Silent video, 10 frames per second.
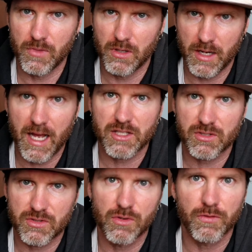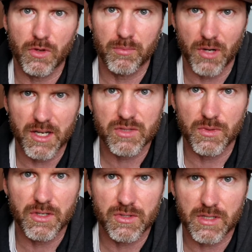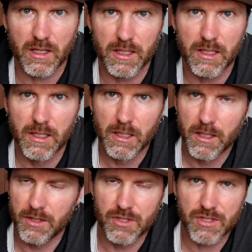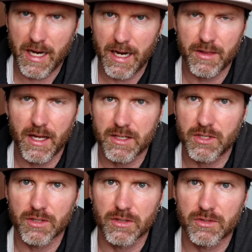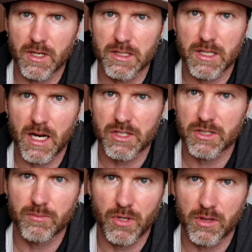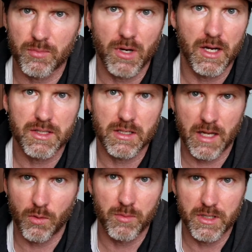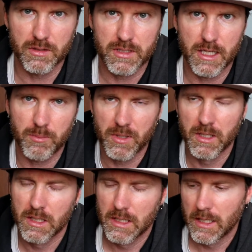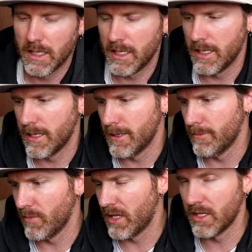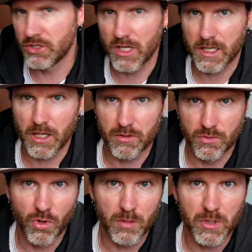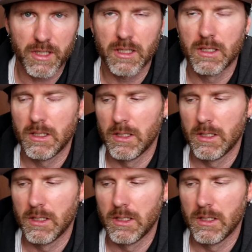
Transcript: it asks you for the price when you sell it. You just add that to your transaction, put in the price, and that would be your tip. And then check out normally.